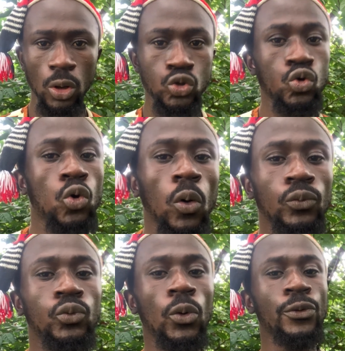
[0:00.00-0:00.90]
To
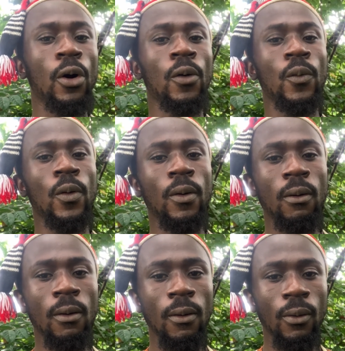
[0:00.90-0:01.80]
control your
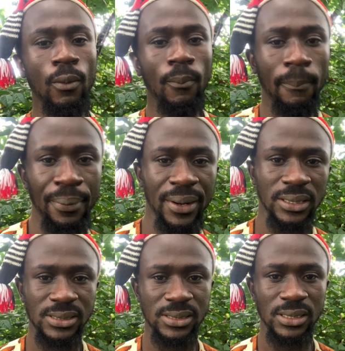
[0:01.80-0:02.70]

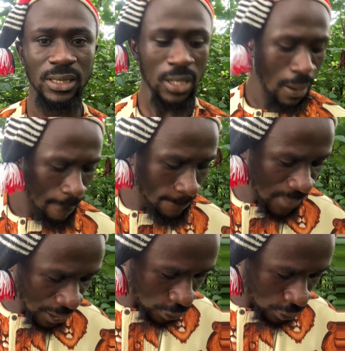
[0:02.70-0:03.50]
breath. Make